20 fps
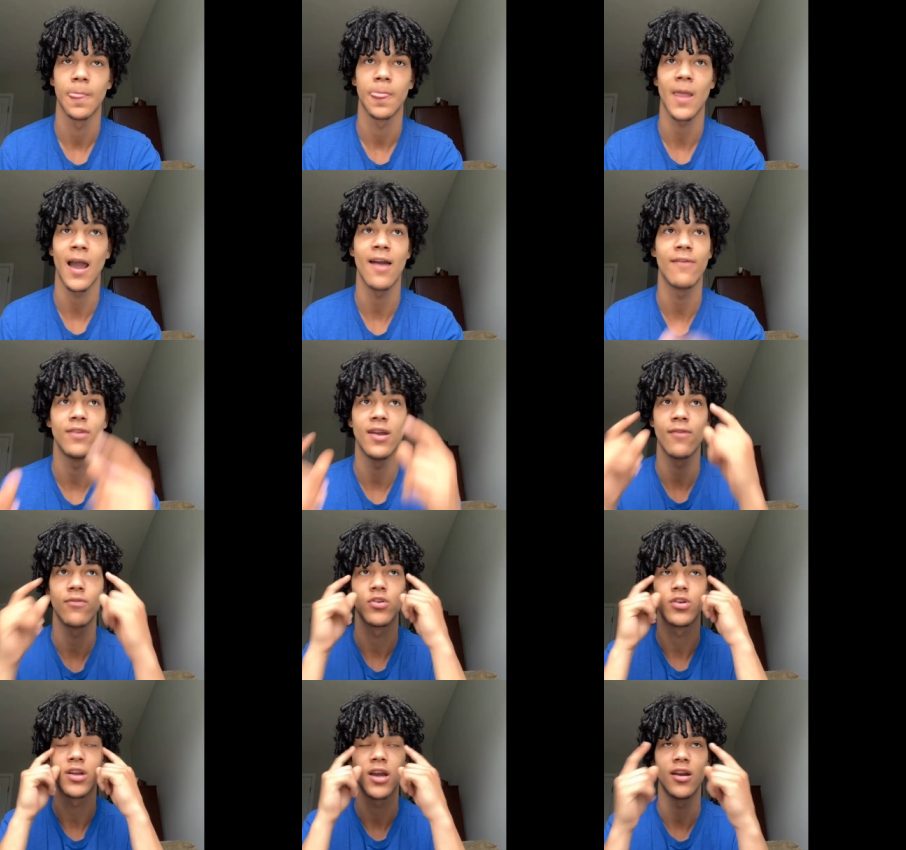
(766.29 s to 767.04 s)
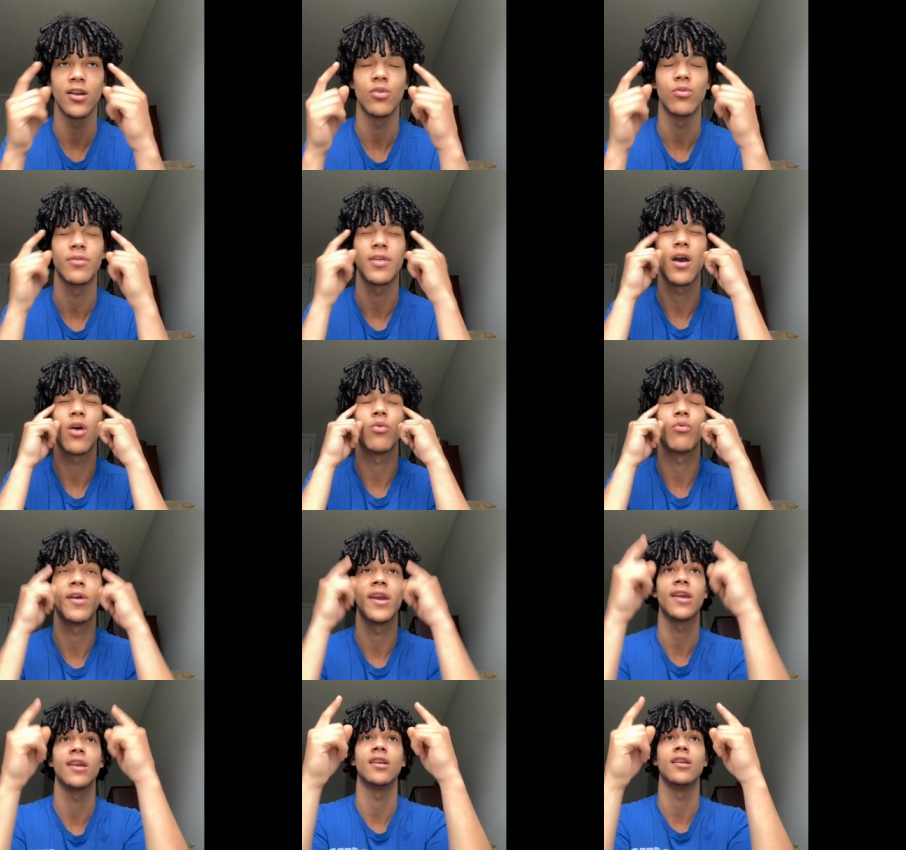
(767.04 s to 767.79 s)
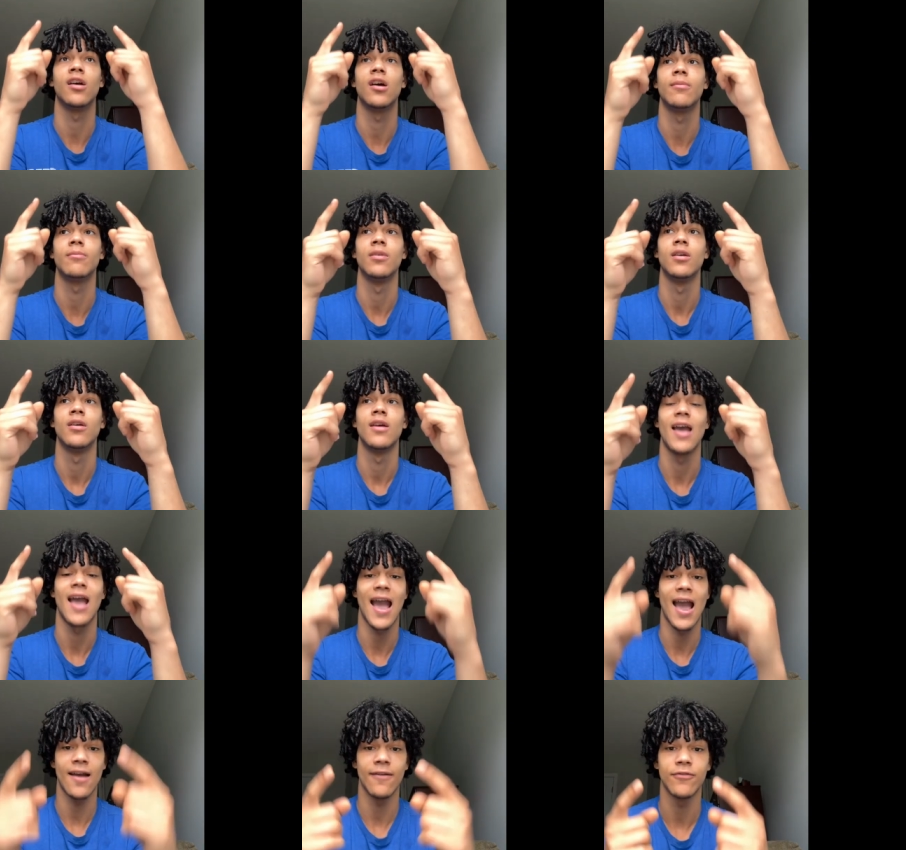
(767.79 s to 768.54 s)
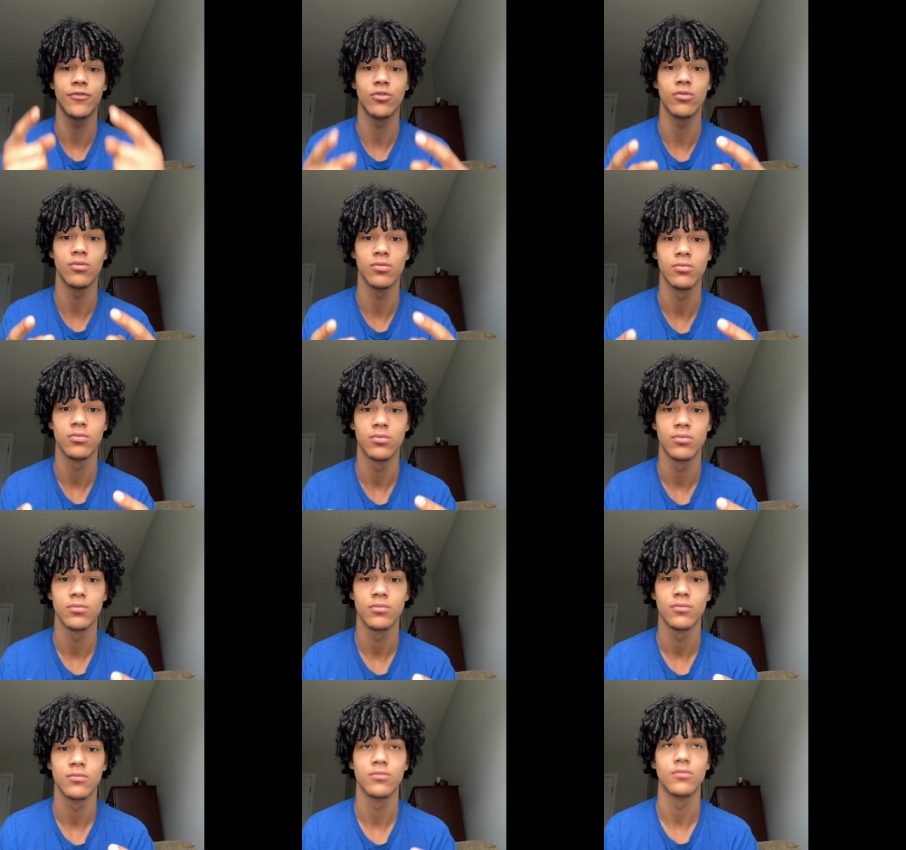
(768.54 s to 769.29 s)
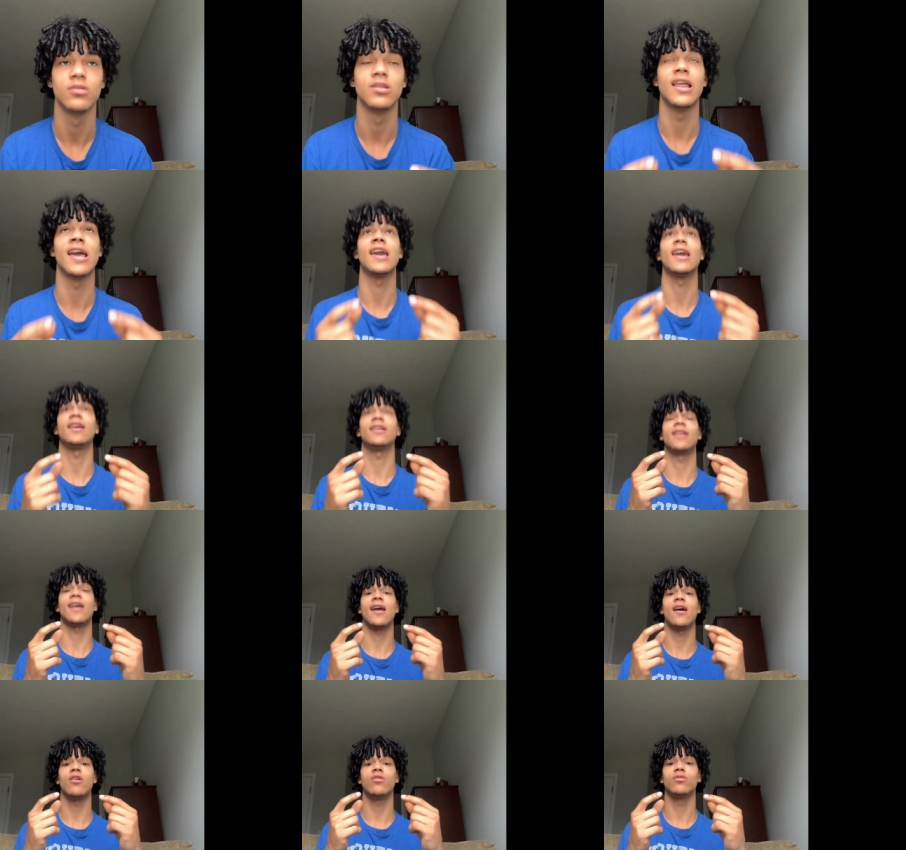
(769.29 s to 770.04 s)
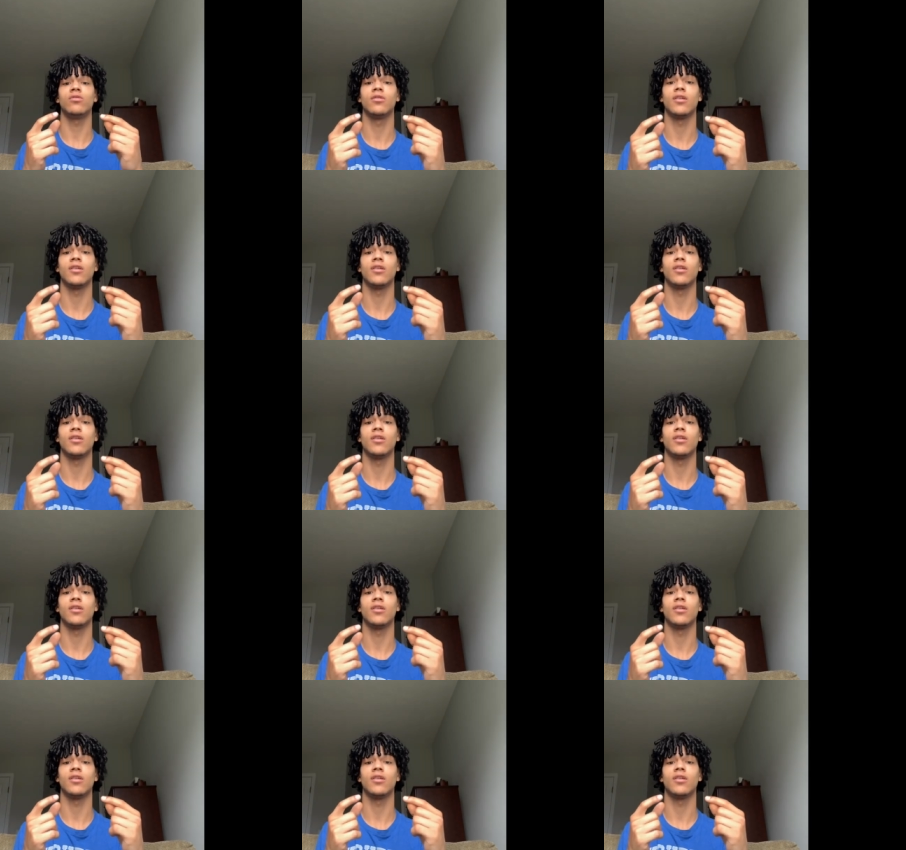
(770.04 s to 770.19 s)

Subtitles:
I've never done it without waking up after laying down